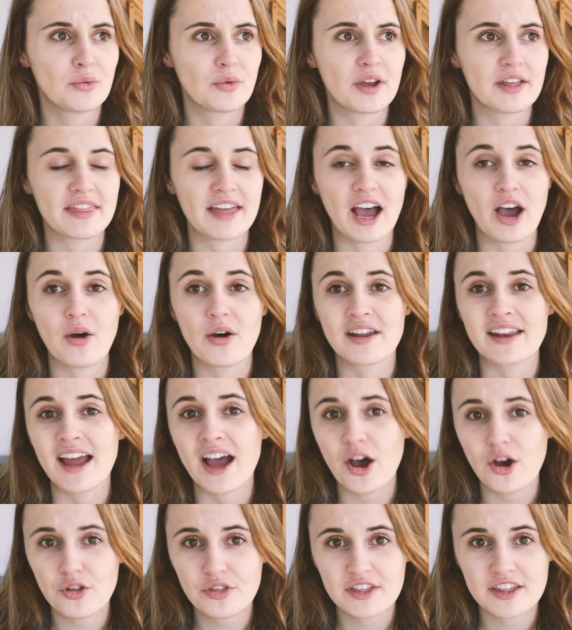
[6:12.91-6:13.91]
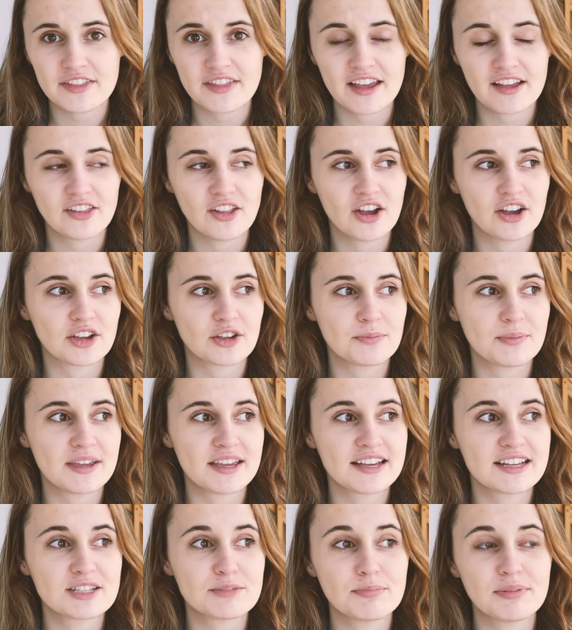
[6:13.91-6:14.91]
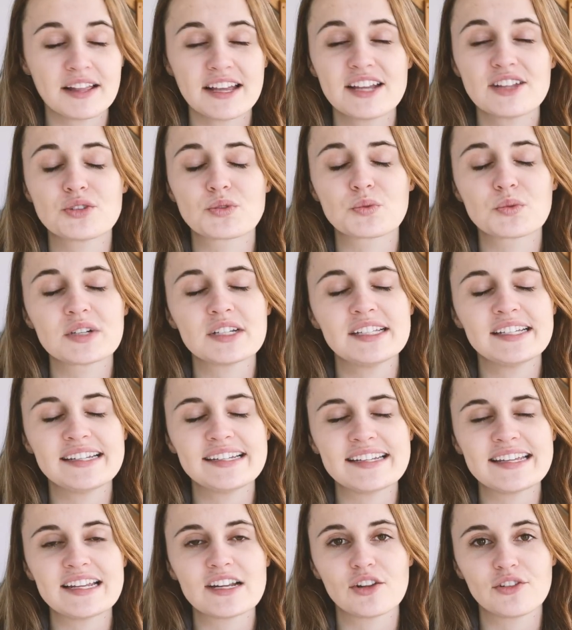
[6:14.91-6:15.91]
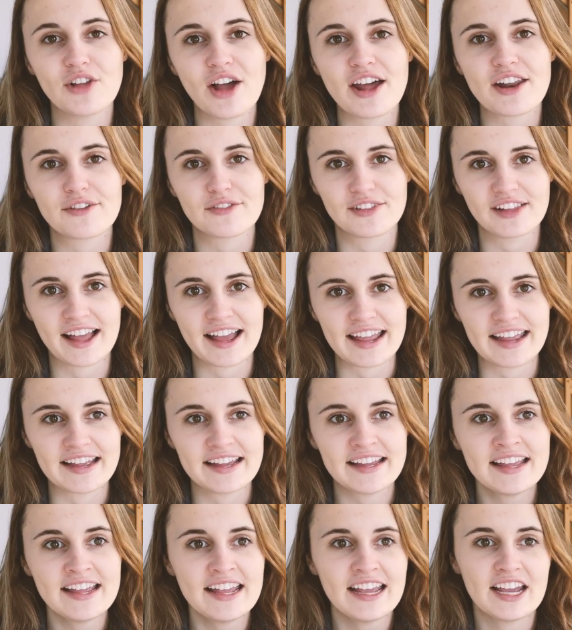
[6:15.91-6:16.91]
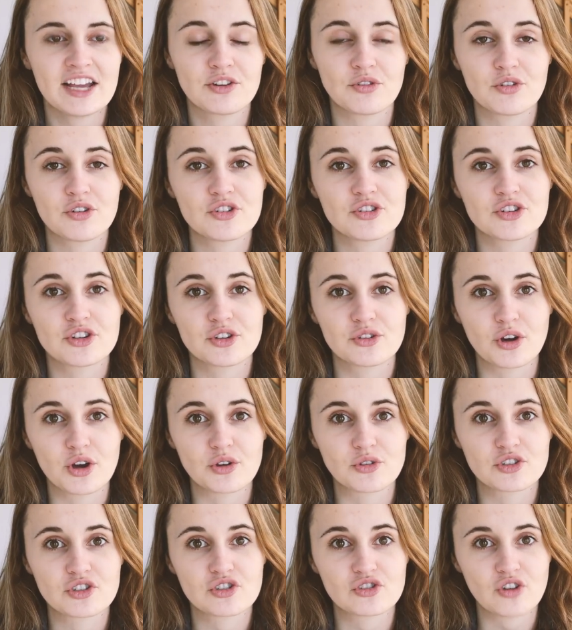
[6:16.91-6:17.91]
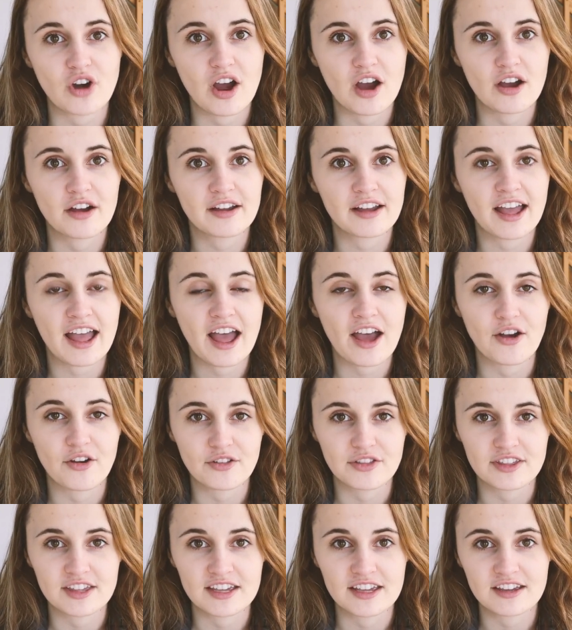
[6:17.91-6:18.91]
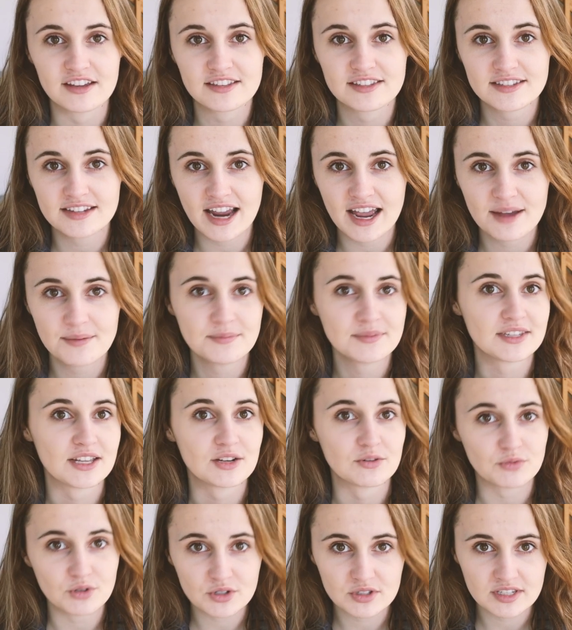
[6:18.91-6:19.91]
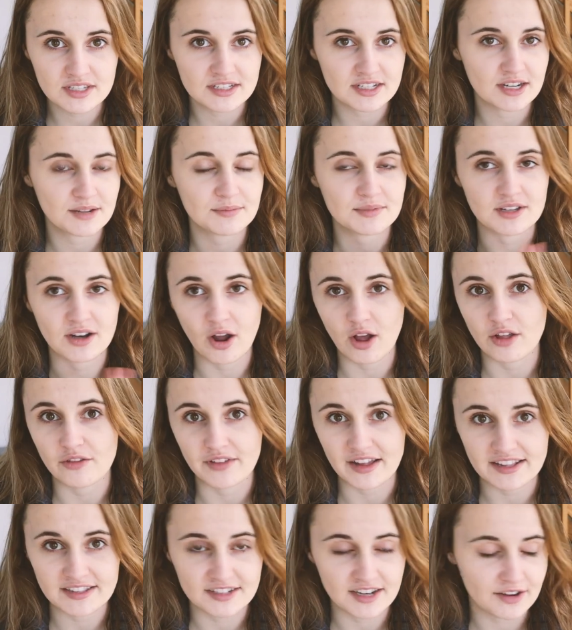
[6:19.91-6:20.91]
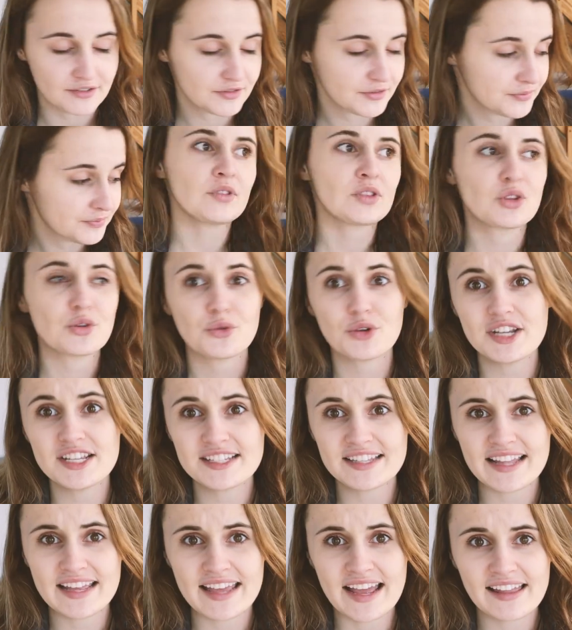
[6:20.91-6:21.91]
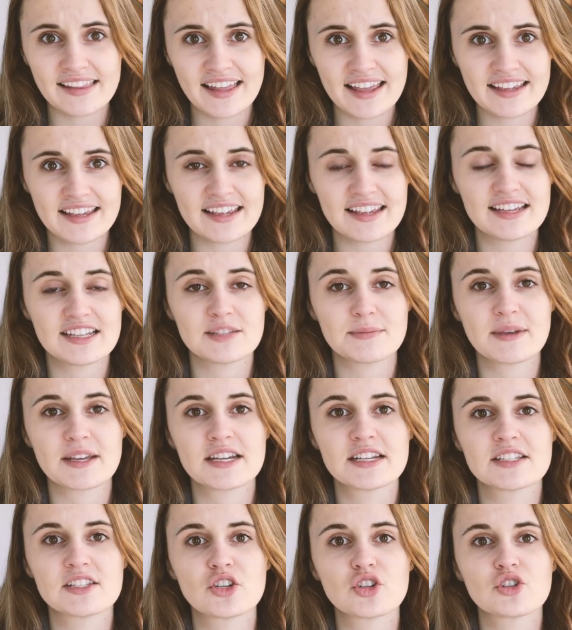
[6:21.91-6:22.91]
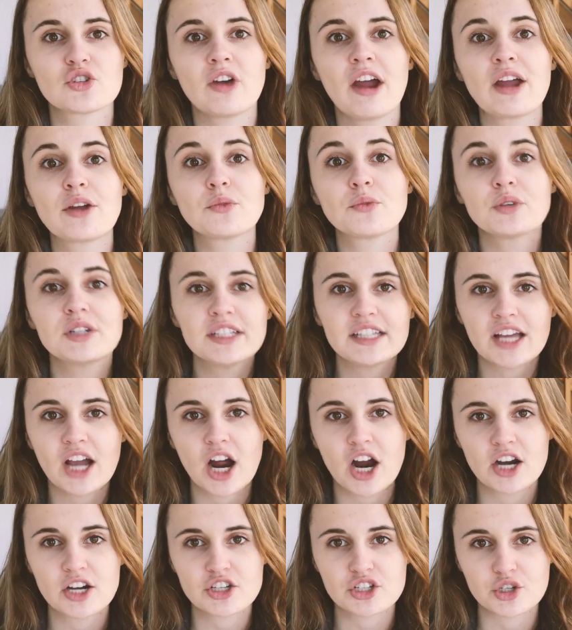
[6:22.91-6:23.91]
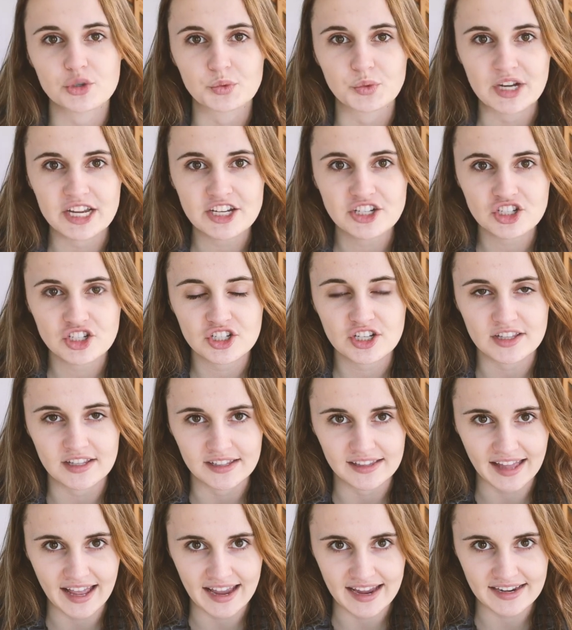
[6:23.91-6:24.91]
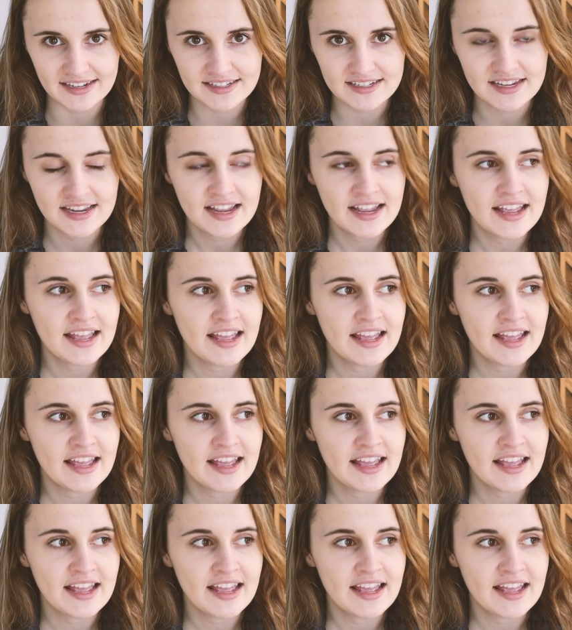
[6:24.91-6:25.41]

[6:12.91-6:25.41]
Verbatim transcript: with how unhealthy they look, because plants really need a lot of light in order to grow strong, healthy stems and root systems and all of that stuff. The reason they get leggy is because they're trying really hard to reach to the light.